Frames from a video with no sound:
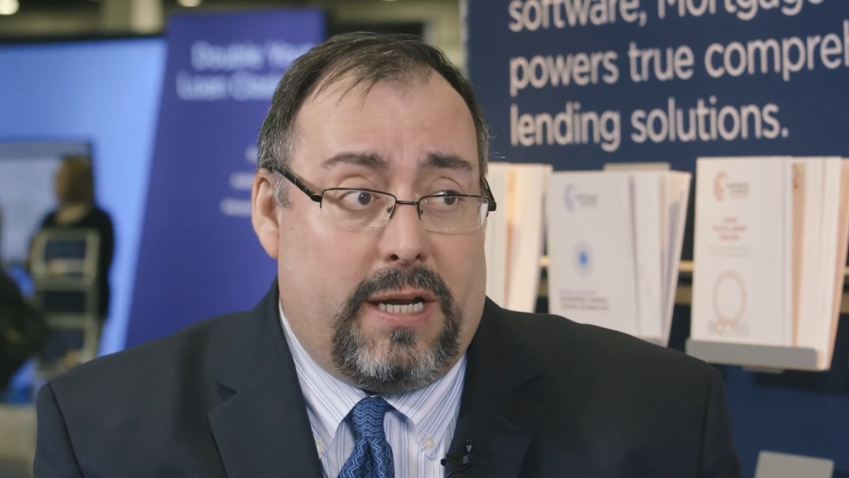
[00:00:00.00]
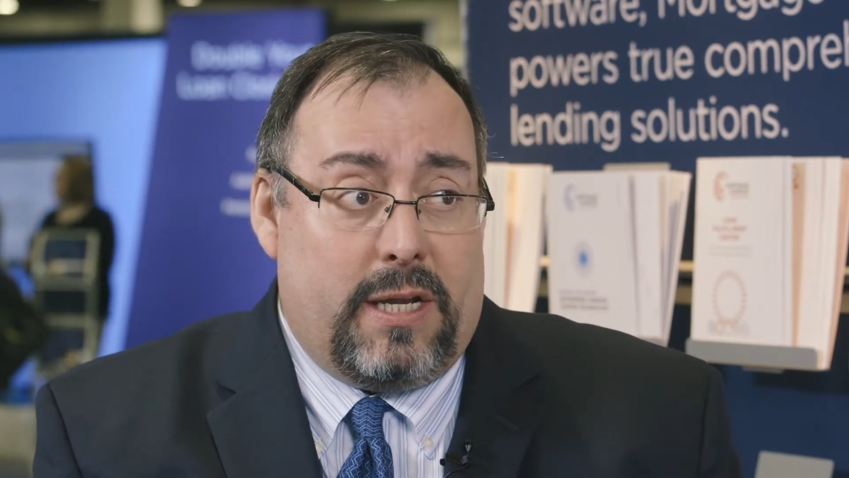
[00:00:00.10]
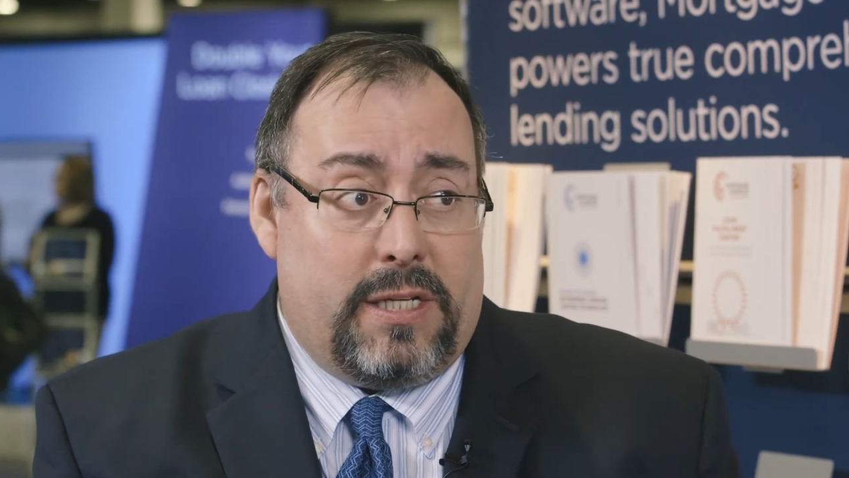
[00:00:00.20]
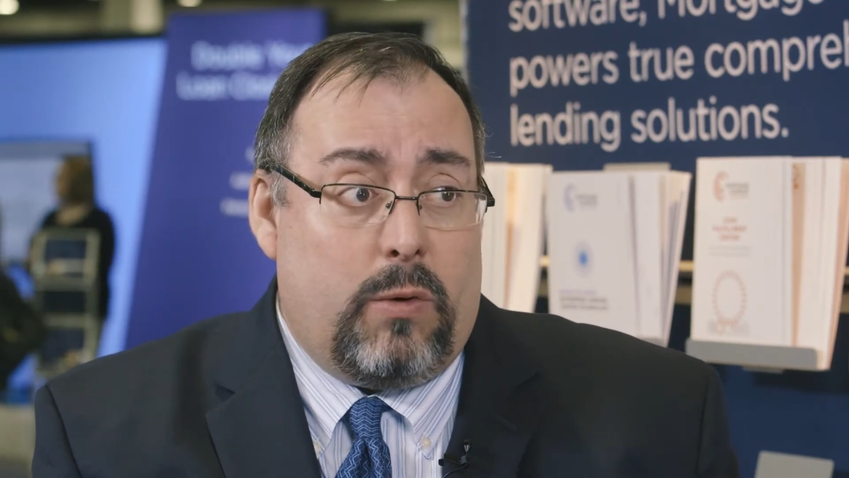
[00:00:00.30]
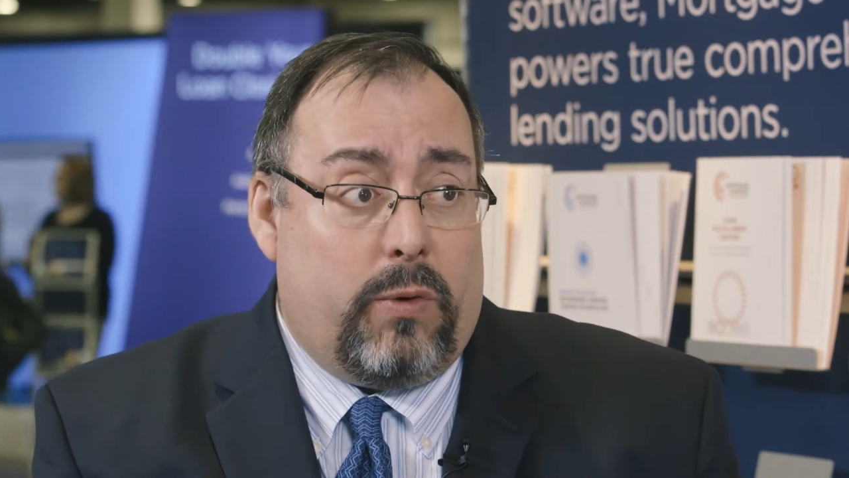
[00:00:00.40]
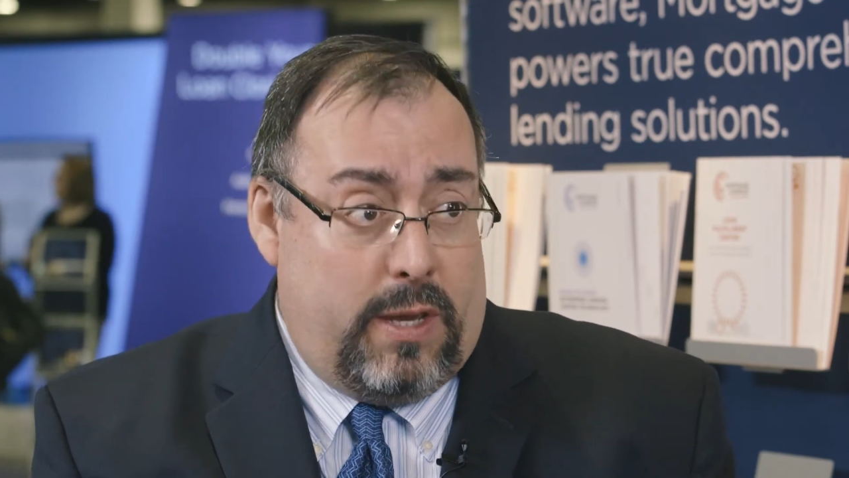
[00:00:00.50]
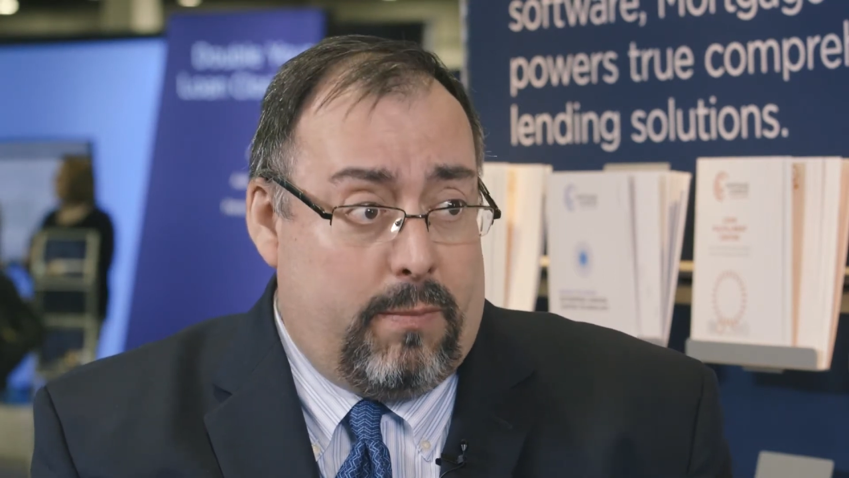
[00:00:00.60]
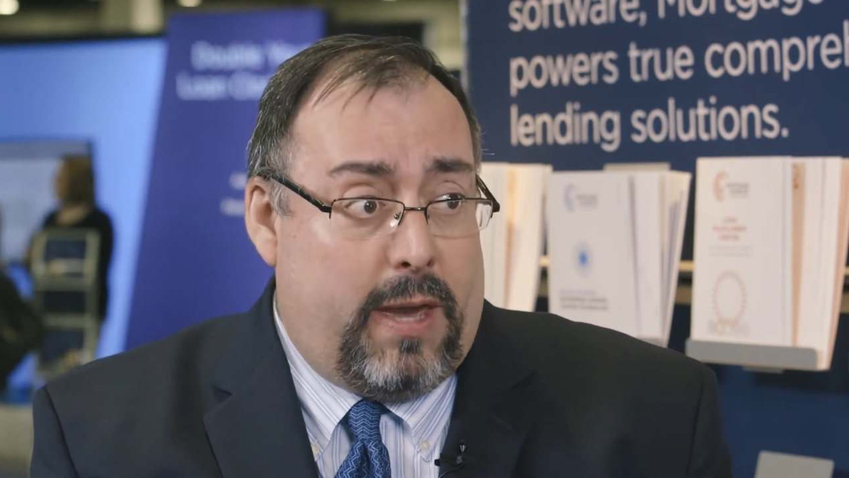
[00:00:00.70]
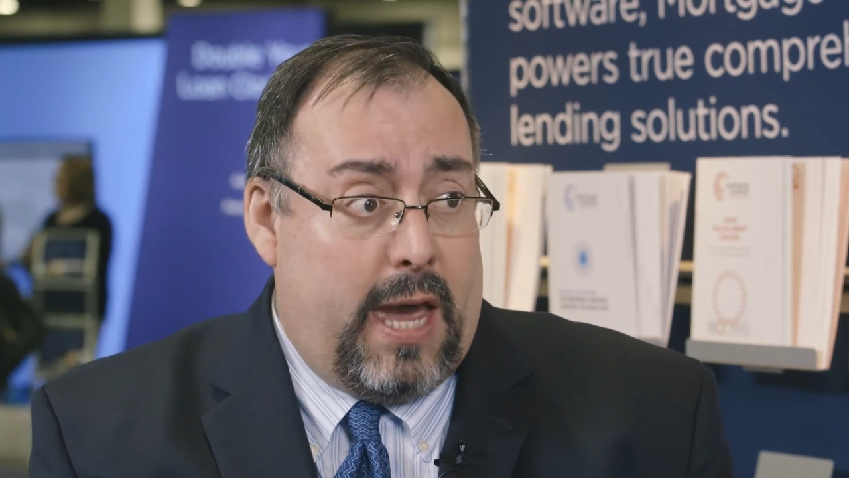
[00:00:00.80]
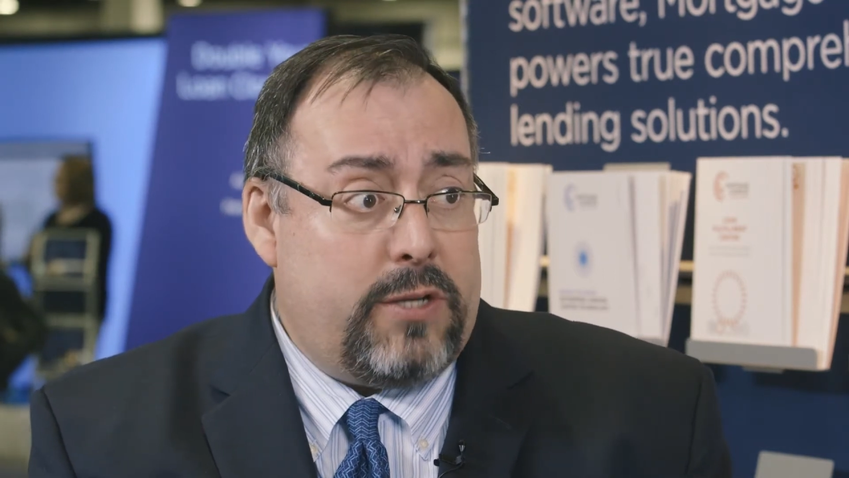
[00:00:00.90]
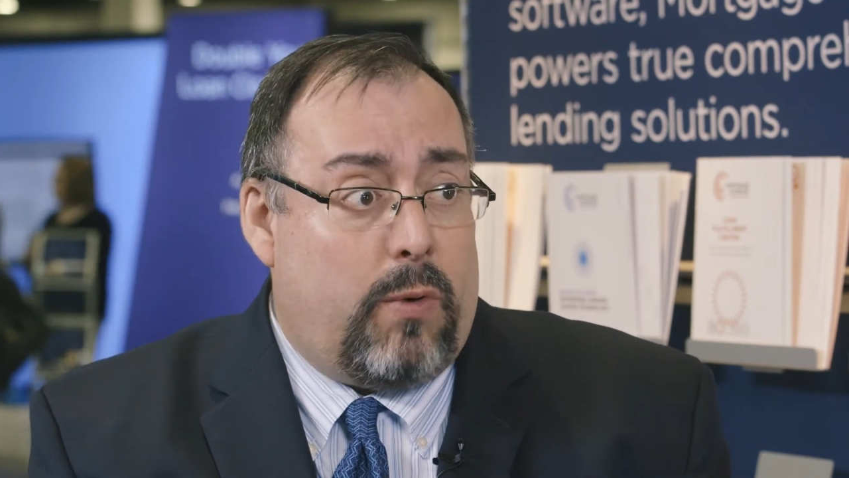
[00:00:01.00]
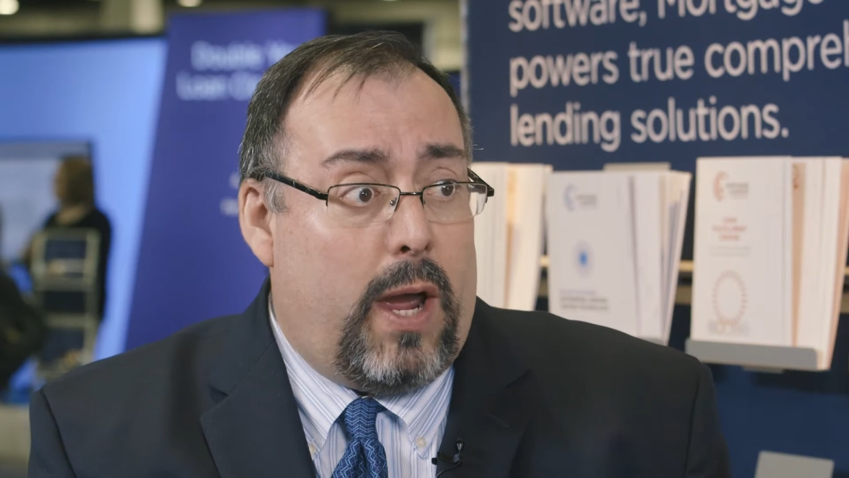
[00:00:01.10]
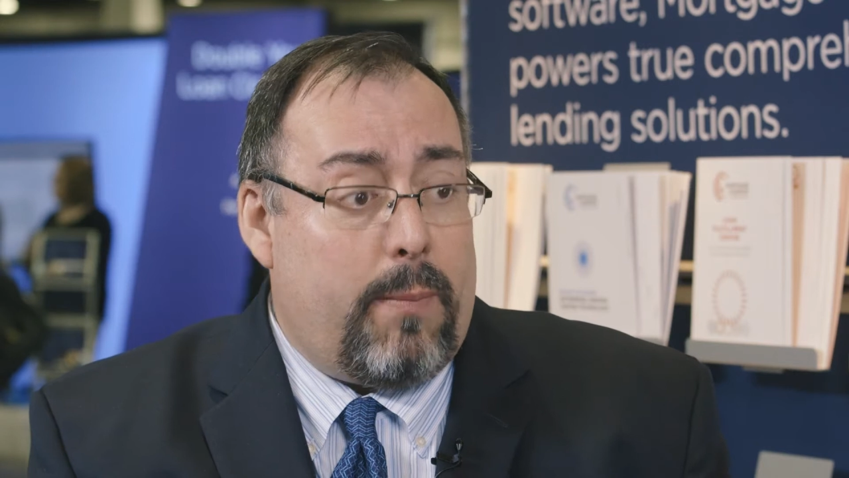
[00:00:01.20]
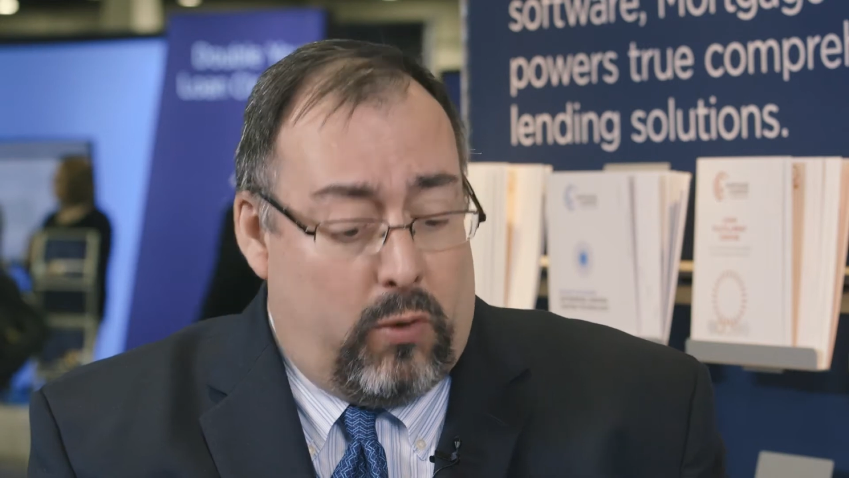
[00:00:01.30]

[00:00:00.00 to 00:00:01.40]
does it with MCAS, right?